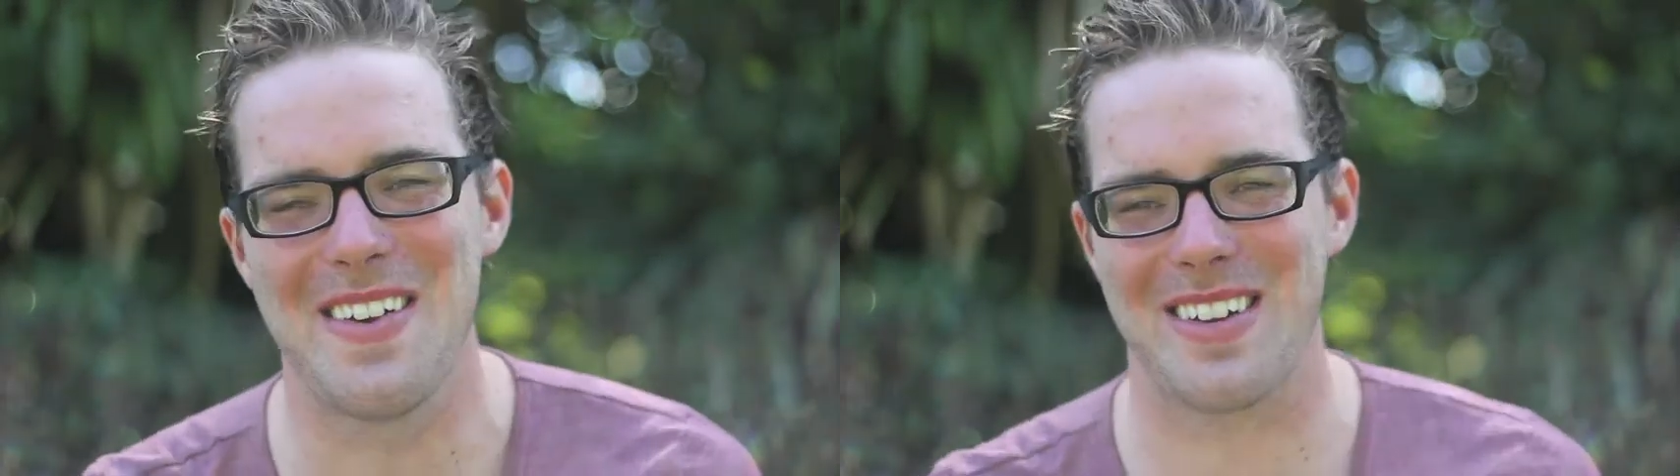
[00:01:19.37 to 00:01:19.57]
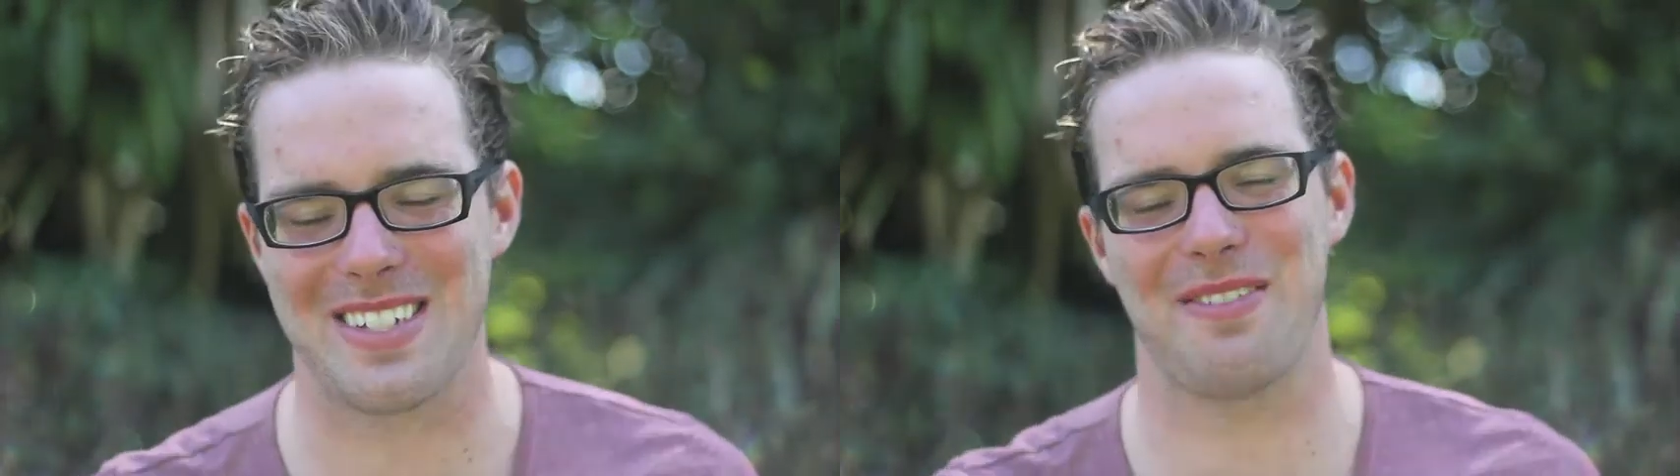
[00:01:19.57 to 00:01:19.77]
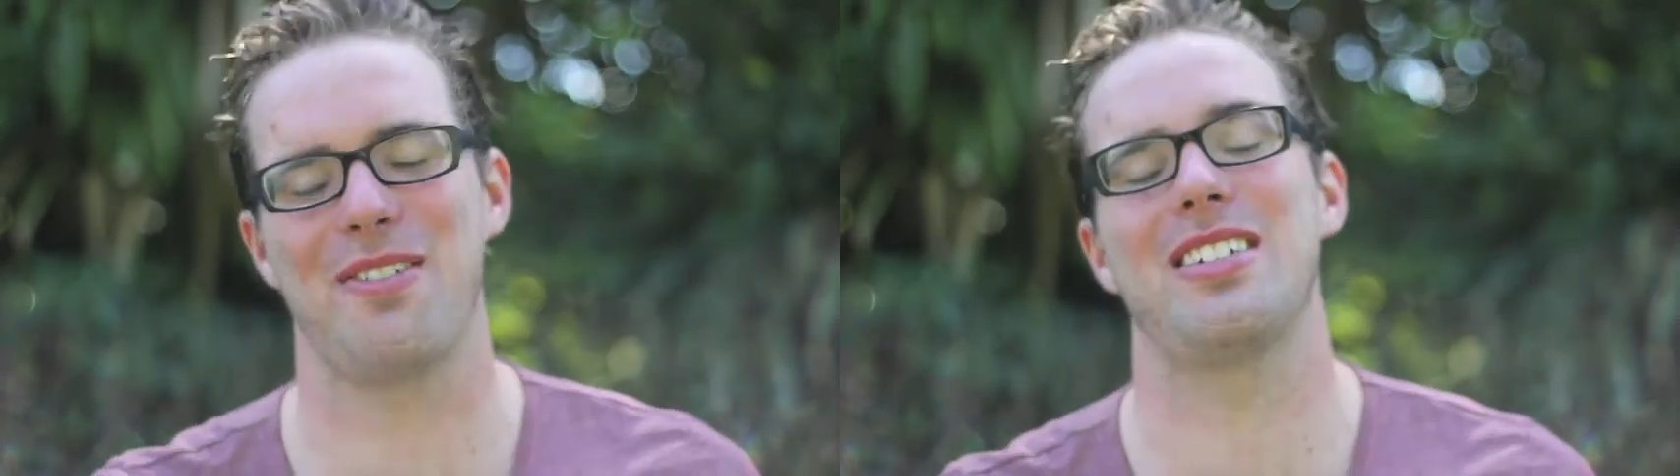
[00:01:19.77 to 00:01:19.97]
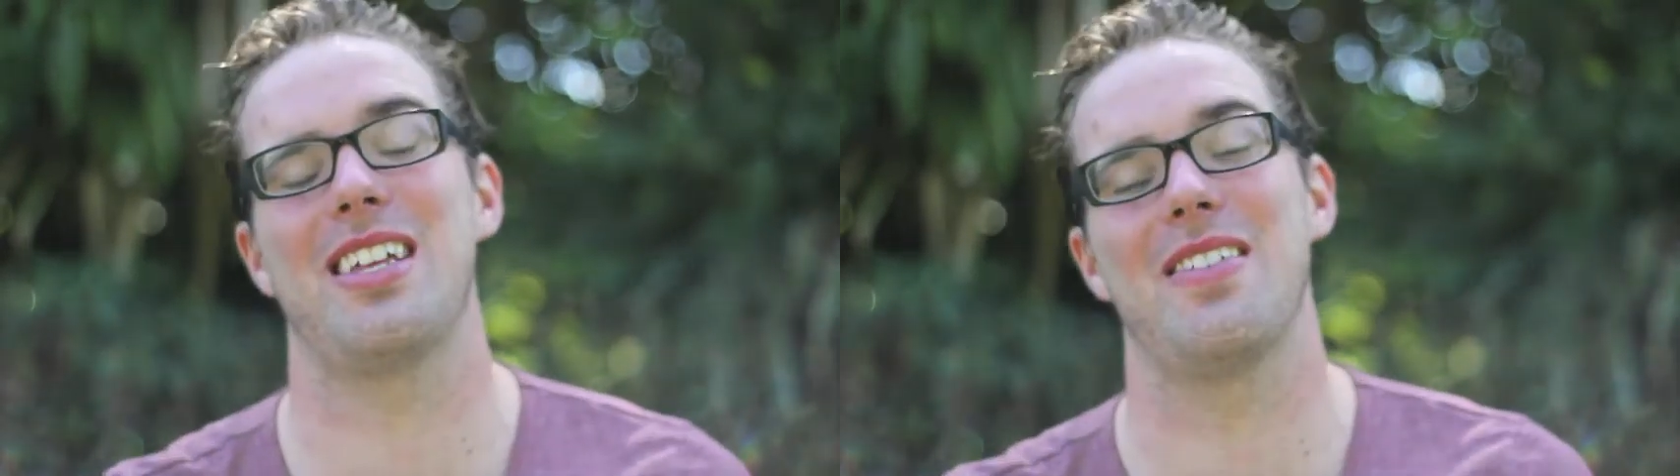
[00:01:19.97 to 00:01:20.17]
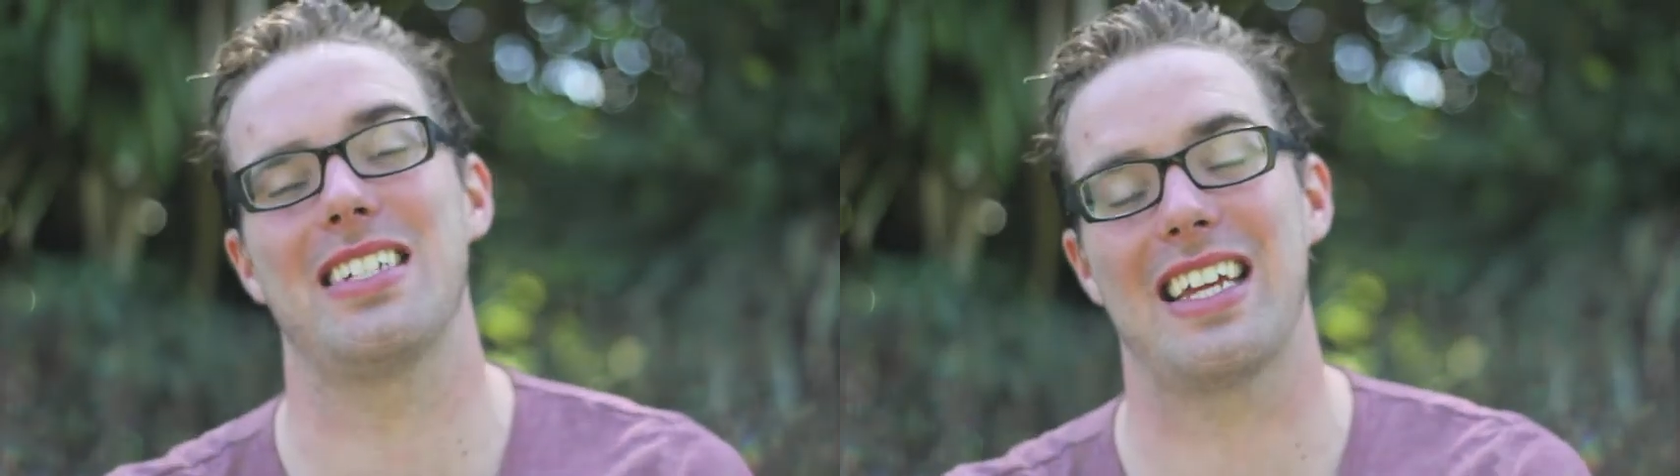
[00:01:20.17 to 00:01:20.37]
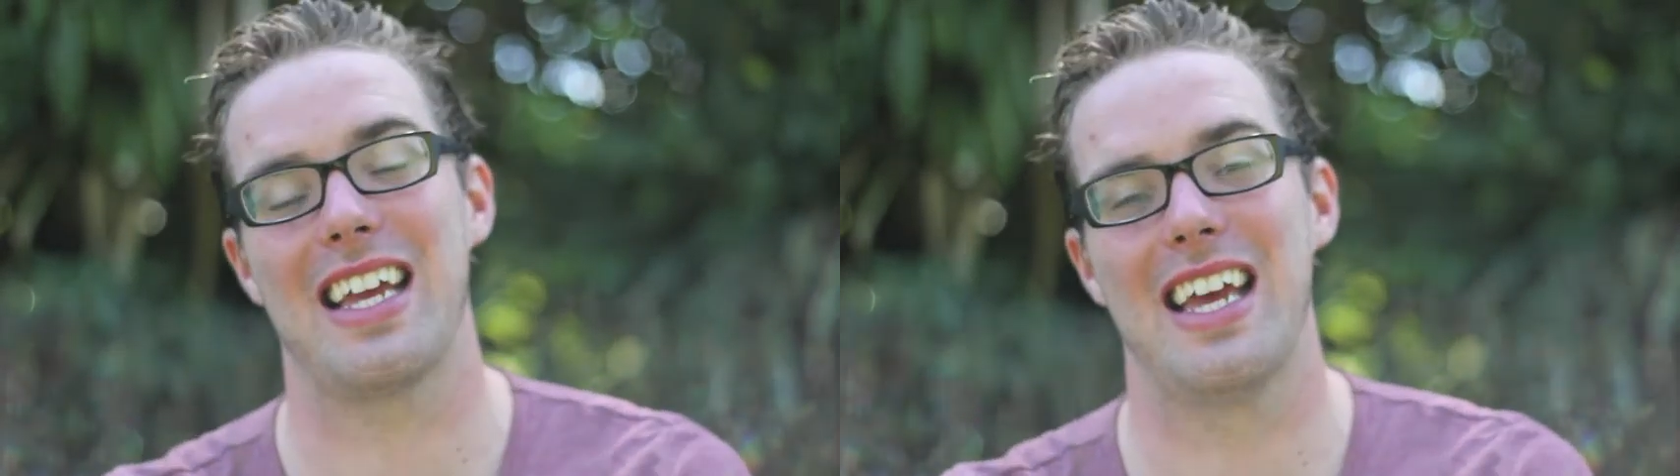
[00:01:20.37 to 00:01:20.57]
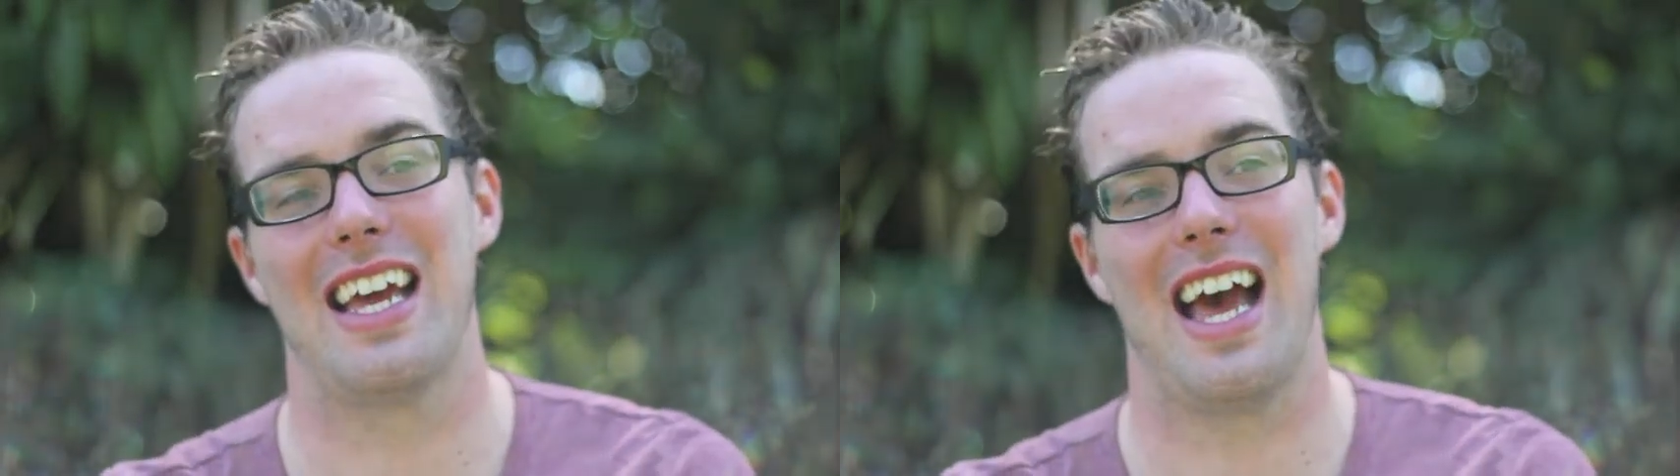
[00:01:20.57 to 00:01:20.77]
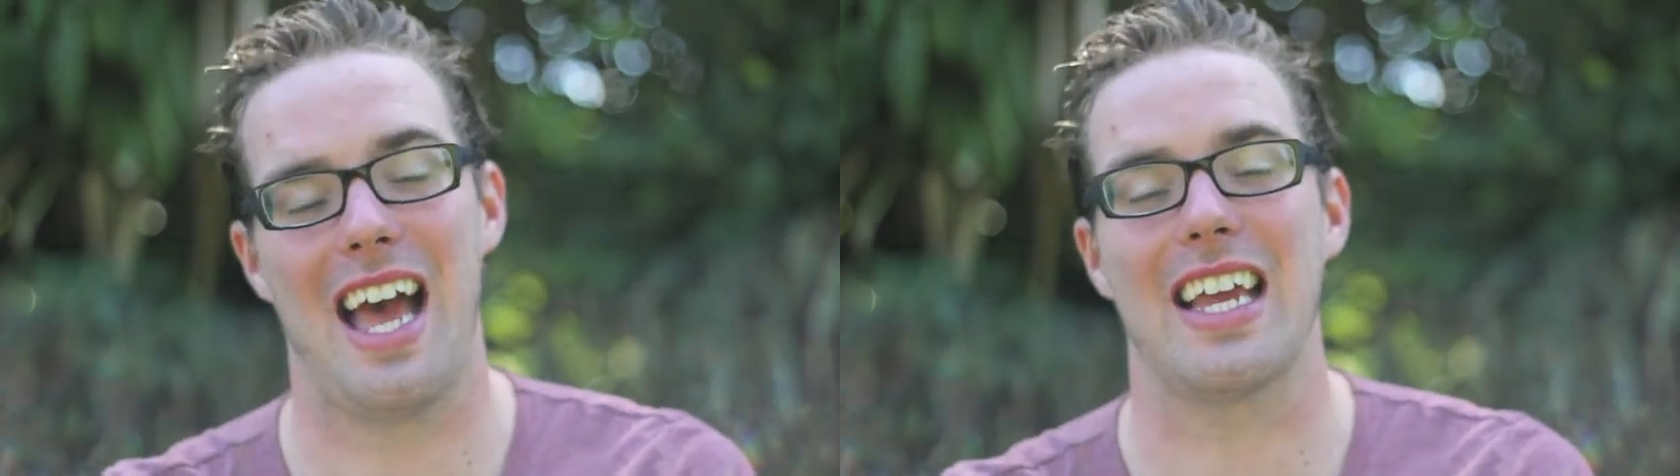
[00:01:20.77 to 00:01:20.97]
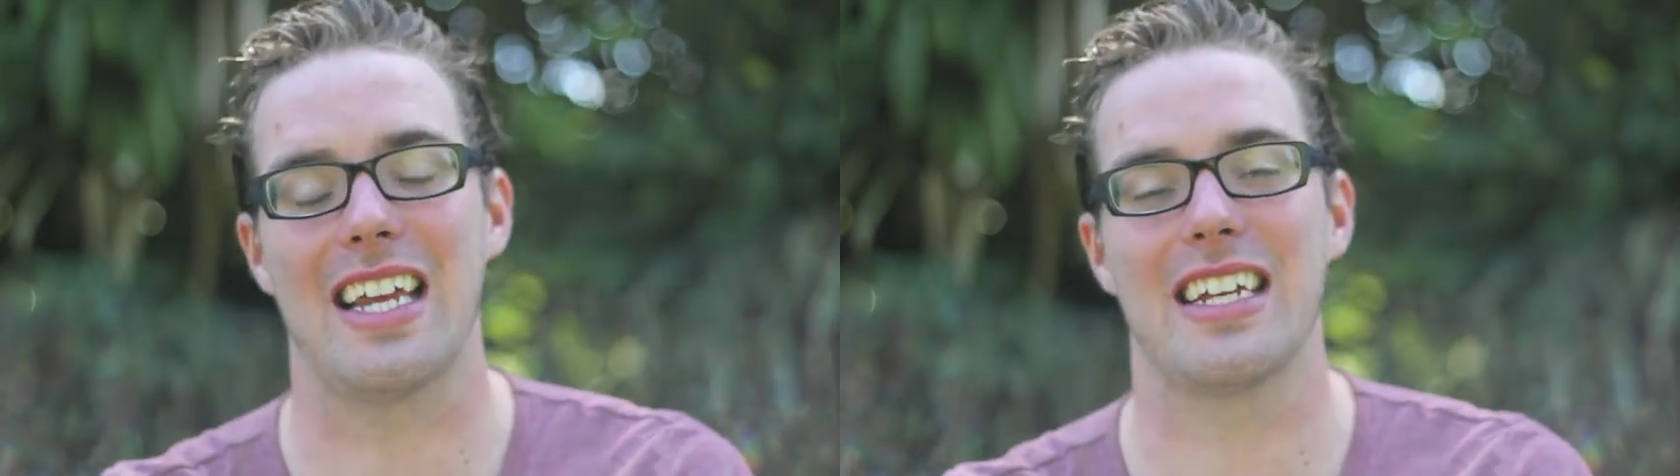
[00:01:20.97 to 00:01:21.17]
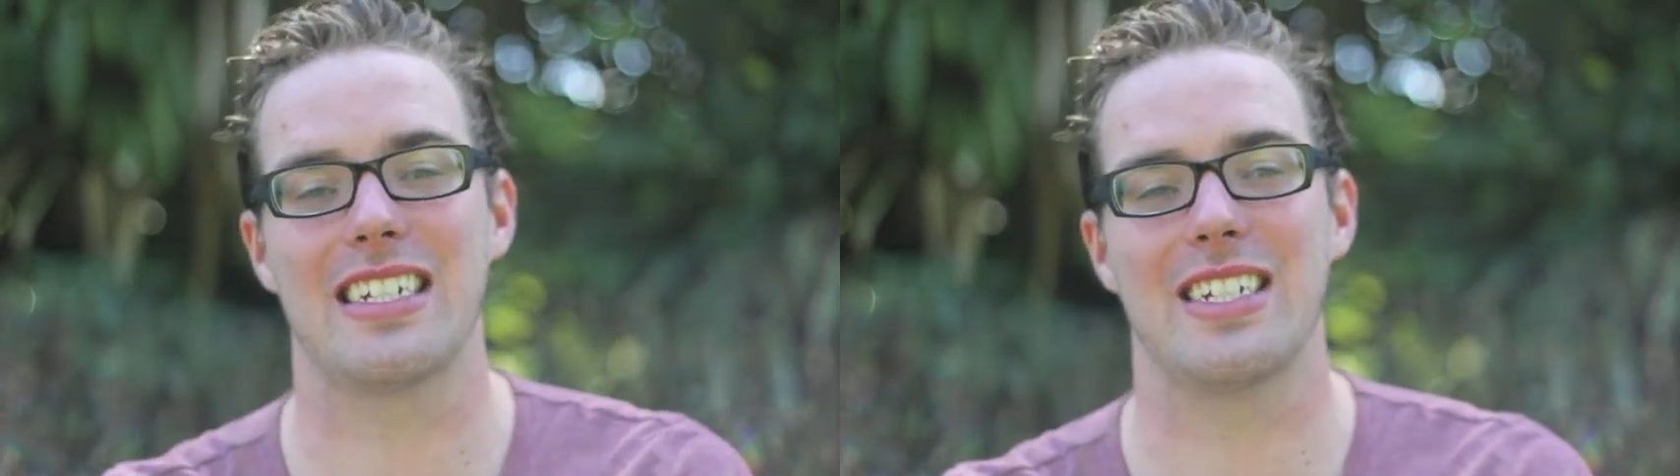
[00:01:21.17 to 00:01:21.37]
but it's the first time I was like, I
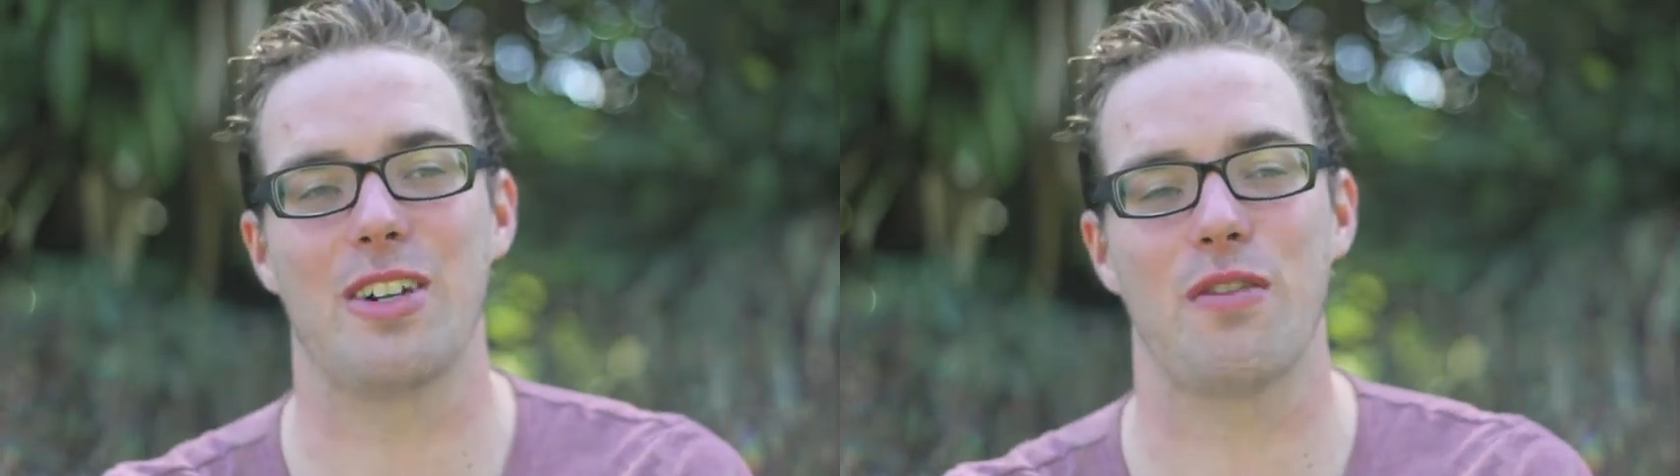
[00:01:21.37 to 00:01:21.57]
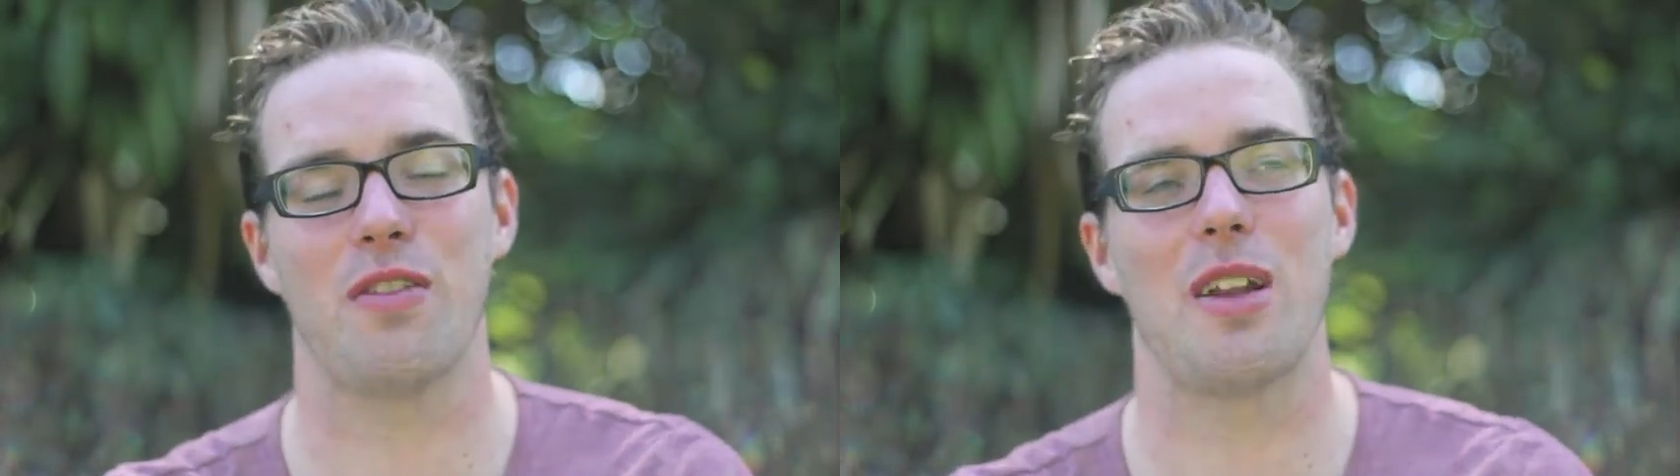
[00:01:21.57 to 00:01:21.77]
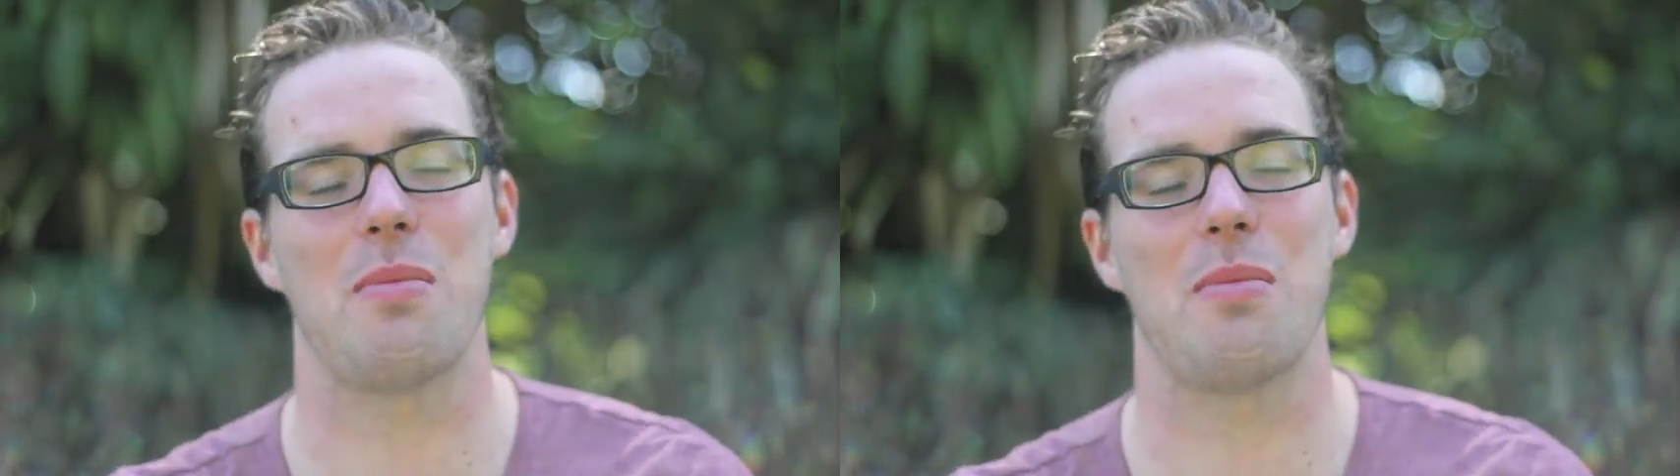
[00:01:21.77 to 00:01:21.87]
can actually surf now.